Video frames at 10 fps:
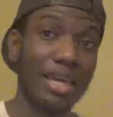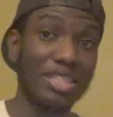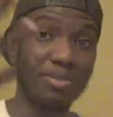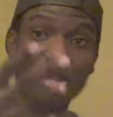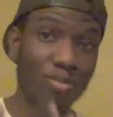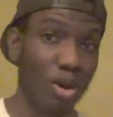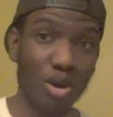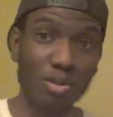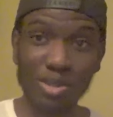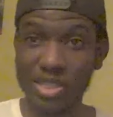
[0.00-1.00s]
it's been your
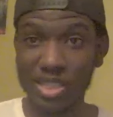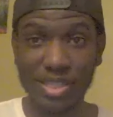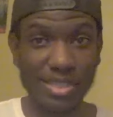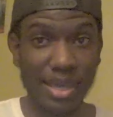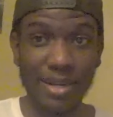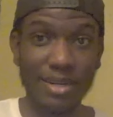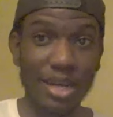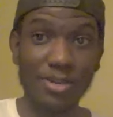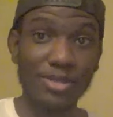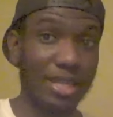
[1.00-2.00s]
boy Humble Ziggy signing
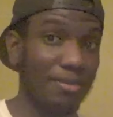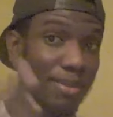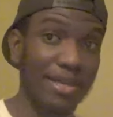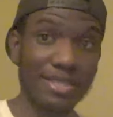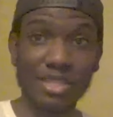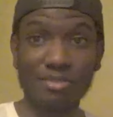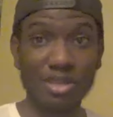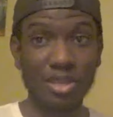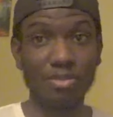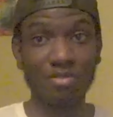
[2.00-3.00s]
out. Stay positive
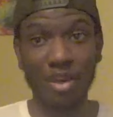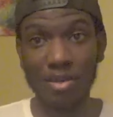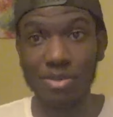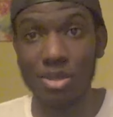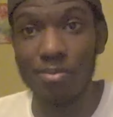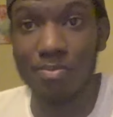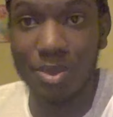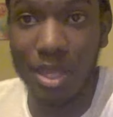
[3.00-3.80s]
and keep the vibes up.